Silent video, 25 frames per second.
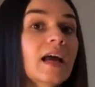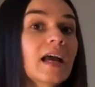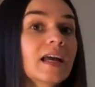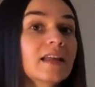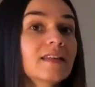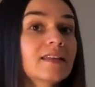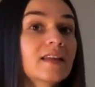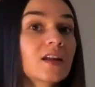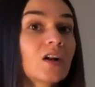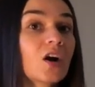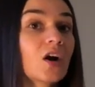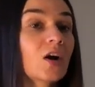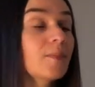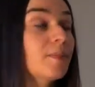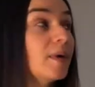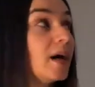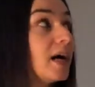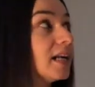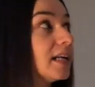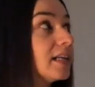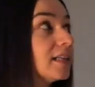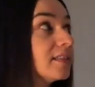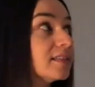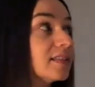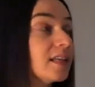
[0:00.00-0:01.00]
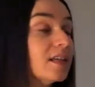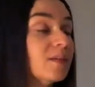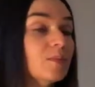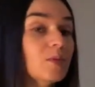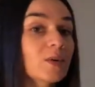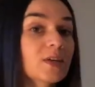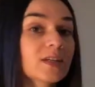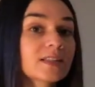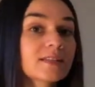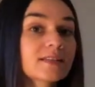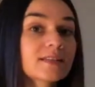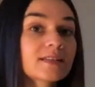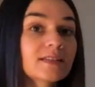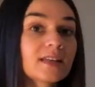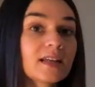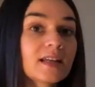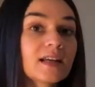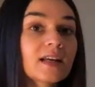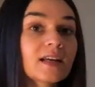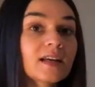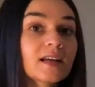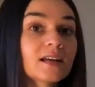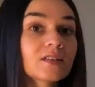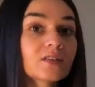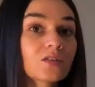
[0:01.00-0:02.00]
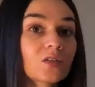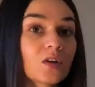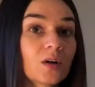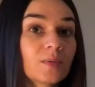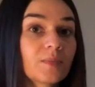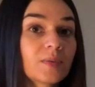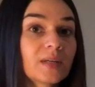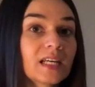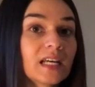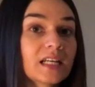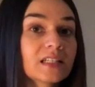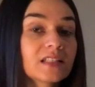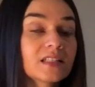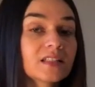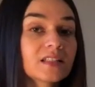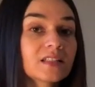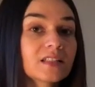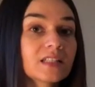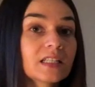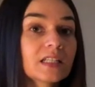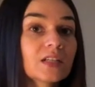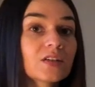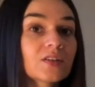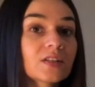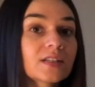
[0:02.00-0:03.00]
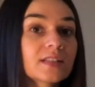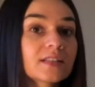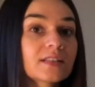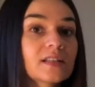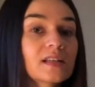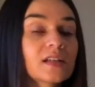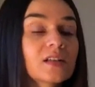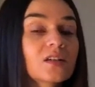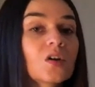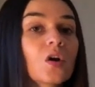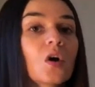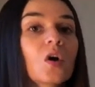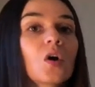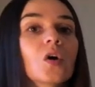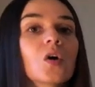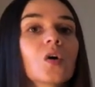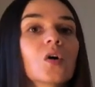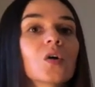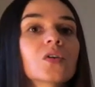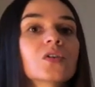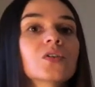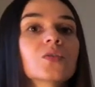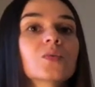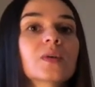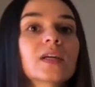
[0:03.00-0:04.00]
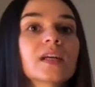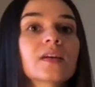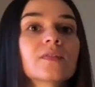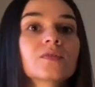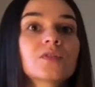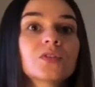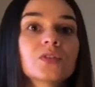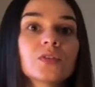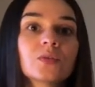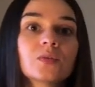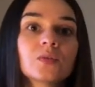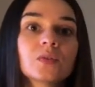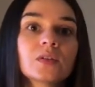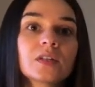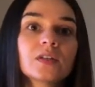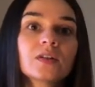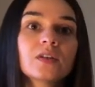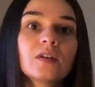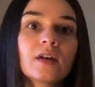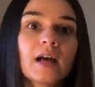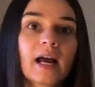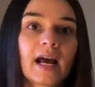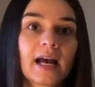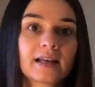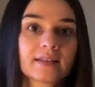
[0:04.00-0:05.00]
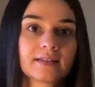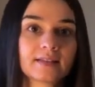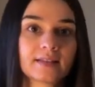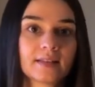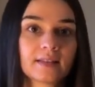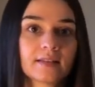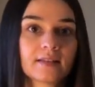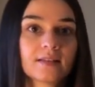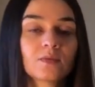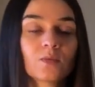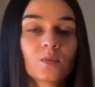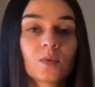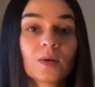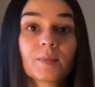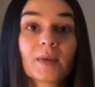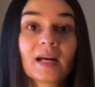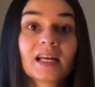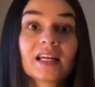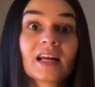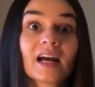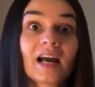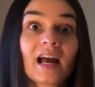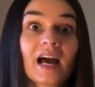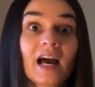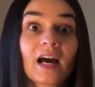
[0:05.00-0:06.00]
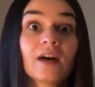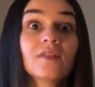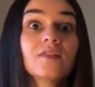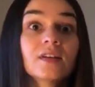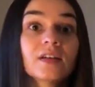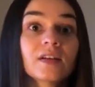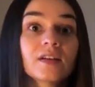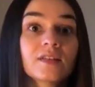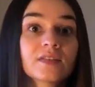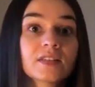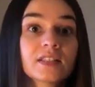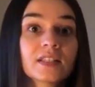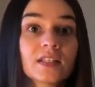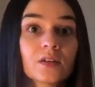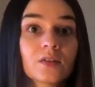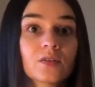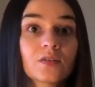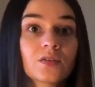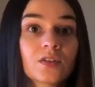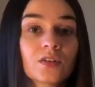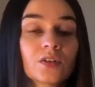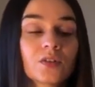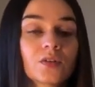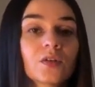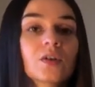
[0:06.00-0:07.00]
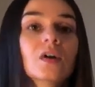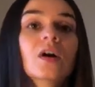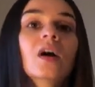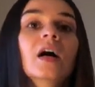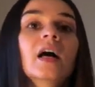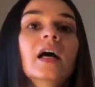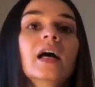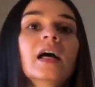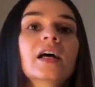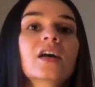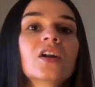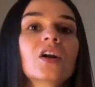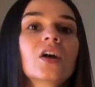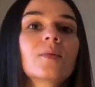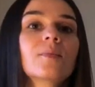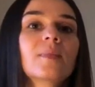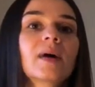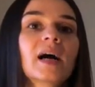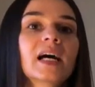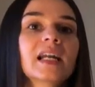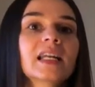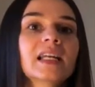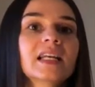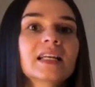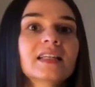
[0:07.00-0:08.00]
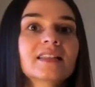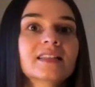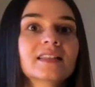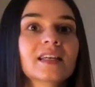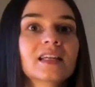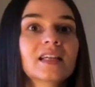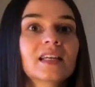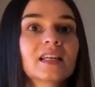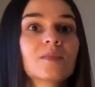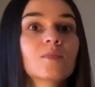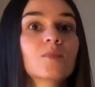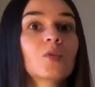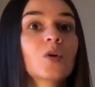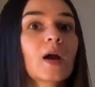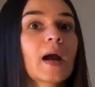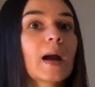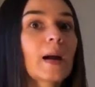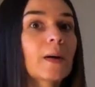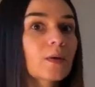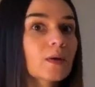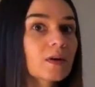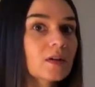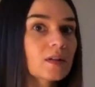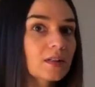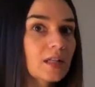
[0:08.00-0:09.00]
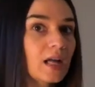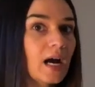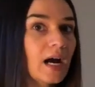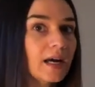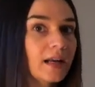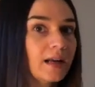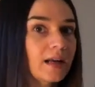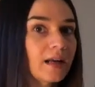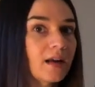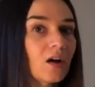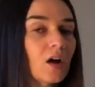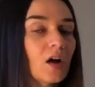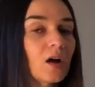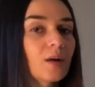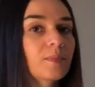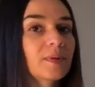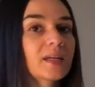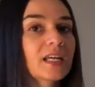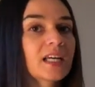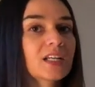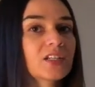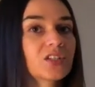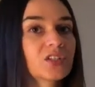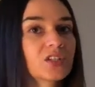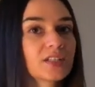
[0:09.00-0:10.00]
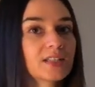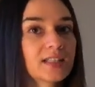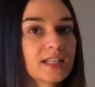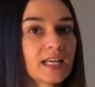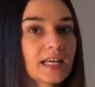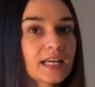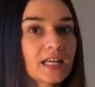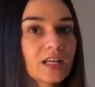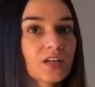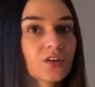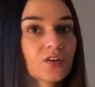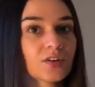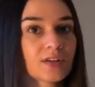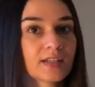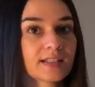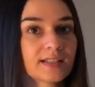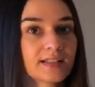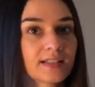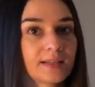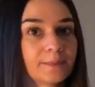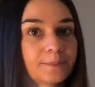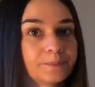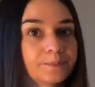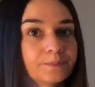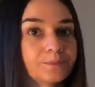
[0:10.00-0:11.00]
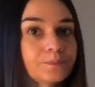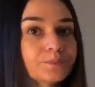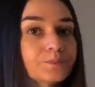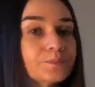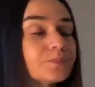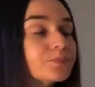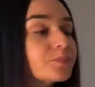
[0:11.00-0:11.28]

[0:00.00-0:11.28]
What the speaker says: And then our body is getting more acidic, so our pH is decreasing, or do we have too little acid? We might not have enough CO2, and our body is getting more alkalotic, our pH is increasing.